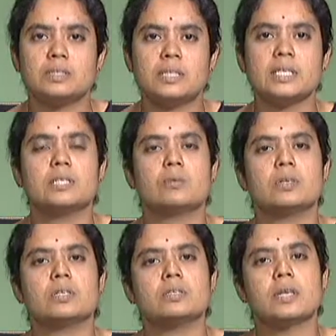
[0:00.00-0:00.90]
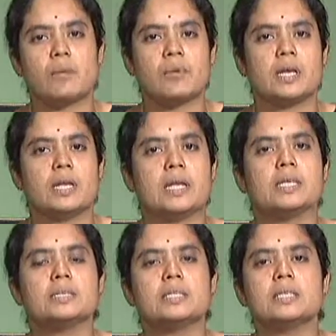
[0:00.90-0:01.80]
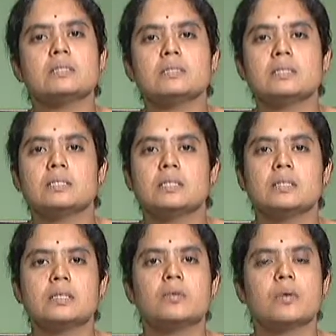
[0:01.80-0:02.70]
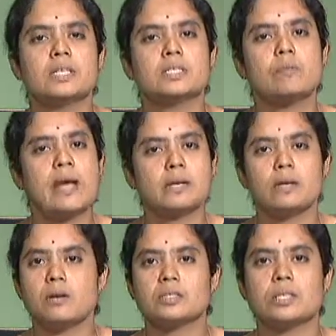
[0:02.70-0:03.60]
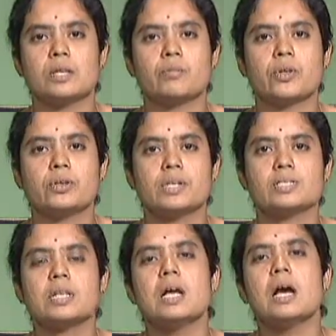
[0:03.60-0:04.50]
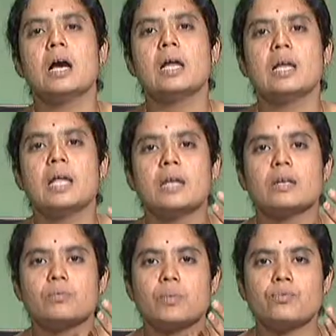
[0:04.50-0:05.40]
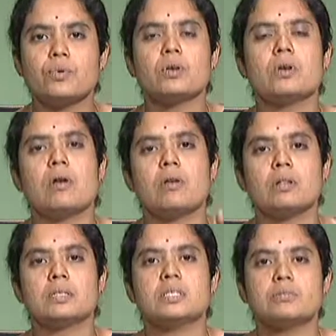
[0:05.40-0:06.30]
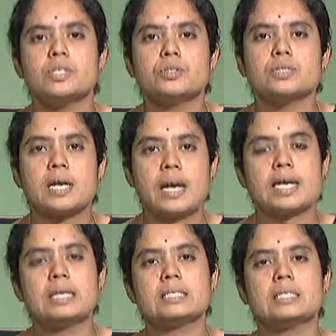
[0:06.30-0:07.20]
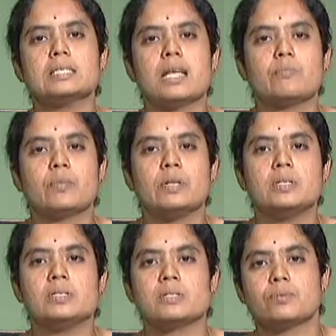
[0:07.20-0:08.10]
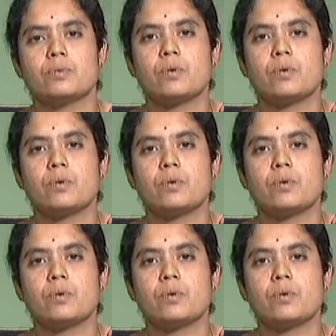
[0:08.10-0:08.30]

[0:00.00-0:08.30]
treat the water chemically. Then the third one is the bacteriological impurities. Like before all this, we should collect the samples